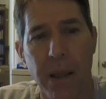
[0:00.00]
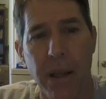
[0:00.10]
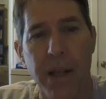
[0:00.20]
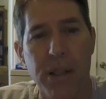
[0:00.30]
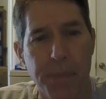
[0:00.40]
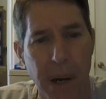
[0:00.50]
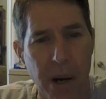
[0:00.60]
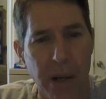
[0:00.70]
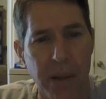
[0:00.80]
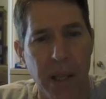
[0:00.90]
It is
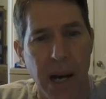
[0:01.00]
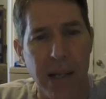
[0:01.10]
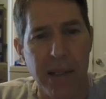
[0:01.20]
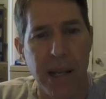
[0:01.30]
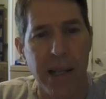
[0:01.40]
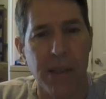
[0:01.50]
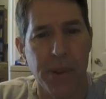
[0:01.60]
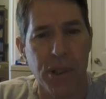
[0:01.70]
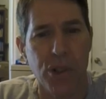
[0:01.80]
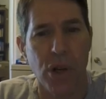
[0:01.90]
apparent the United States and
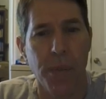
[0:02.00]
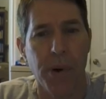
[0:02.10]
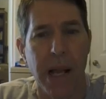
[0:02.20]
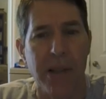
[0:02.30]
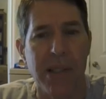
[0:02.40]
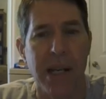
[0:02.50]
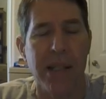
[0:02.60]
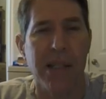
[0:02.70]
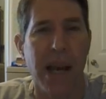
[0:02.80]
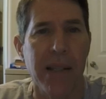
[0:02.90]
Mr. Trump are now setting
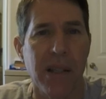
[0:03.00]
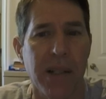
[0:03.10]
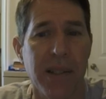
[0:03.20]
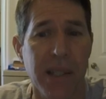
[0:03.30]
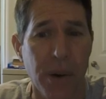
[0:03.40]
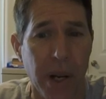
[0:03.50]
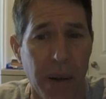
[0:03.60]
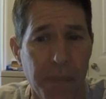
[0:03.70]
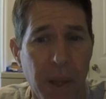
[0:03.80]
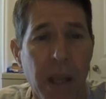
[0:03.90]
sights on
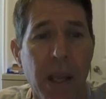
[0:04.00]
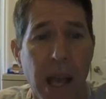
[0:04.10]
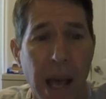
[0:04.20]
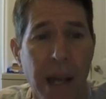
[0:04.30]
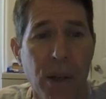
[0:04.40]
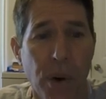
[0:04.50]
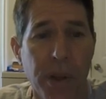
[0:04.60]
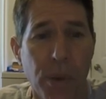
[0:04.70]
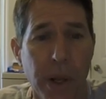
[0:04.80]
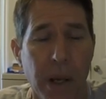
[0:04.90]
Syria and
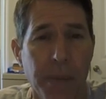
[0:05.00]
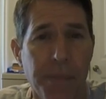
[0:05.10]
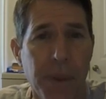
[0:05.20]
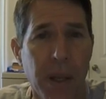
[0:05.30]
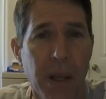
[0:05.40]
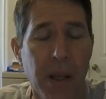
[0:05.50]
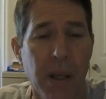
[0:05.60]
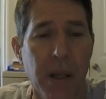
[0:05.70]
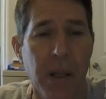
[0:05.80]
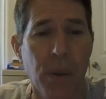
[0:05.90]
North Korea.
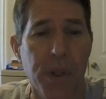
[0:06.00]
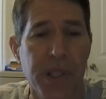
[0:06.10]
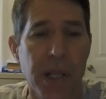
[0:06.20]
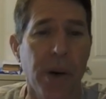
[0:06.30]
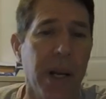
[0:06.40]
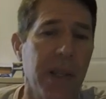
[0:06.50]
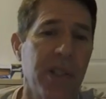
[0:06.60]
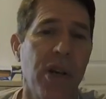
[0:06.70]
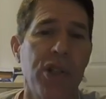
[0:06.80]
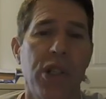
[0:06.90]
With Syria,
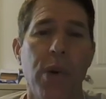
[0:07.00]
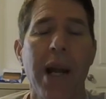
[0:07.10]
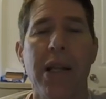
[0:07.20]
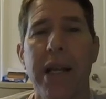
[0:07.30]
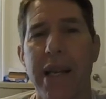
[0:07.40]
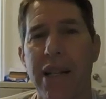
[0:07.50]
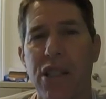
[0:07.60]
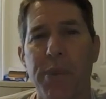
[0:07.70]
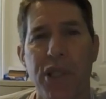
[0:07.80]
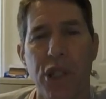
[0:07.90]
this goes directly
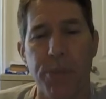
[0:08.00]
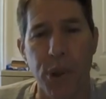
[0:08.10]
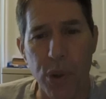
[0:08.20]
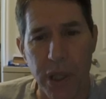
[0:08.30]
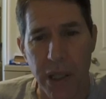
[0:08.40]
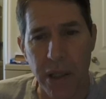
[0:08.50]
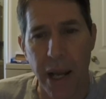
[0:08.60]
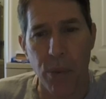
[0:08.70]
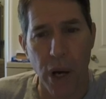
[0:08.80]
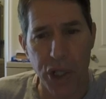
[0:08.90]
against Mr. Putin
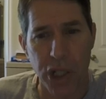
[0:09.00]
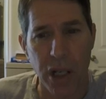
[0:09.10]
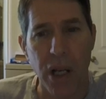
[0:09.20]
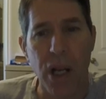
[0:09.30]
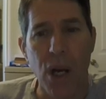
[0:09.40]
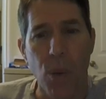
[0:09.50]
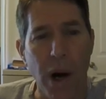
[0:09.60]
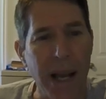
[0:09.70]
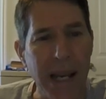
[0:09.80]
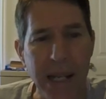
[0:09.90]
and Russia,
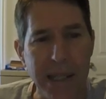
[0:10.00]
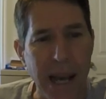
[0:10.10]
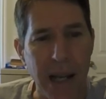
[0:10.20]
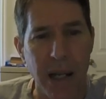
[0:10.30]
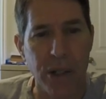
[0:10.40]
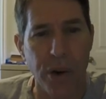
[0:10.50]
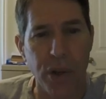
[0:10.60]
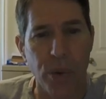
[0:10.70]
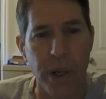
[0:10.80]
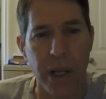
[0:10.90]
while any attack on North
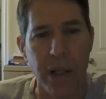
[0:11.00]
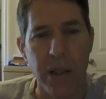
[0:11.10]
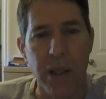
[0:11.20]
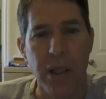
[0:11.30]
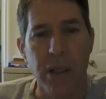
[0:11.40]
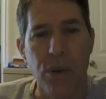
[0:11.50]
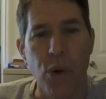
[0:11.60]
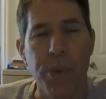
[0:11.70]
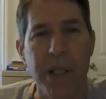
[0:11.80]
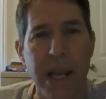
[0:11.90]
Korea
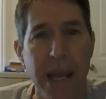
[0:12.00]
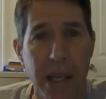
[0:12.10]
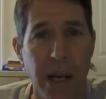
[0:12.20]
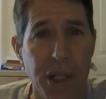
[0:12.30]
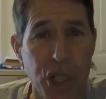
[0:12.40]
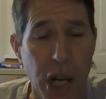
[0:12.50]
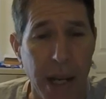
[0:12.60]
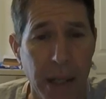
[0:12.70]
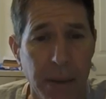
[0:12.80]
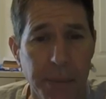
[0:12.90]
would be taking on
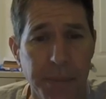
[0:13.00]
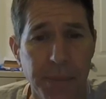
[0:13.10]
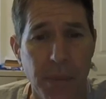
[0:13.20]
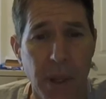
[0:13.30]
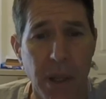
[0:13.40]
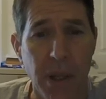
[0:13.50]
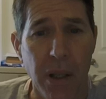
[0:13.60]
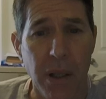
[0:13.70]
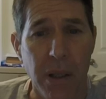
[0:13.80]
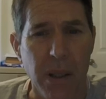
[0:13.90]
China.
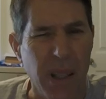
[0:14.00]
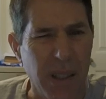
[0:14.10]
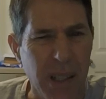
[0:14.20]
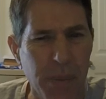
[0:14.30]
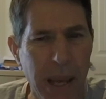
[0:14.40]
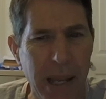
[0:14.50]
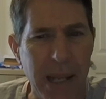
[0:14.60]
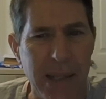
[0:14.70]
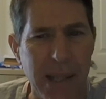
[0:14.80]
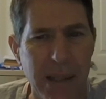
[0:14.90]
Does this make
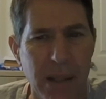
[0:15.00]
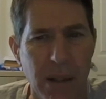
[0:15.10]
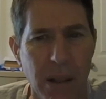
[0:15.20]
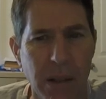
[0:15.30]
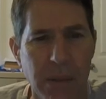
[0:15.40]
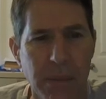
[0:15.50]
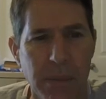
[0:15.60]
any sense at all?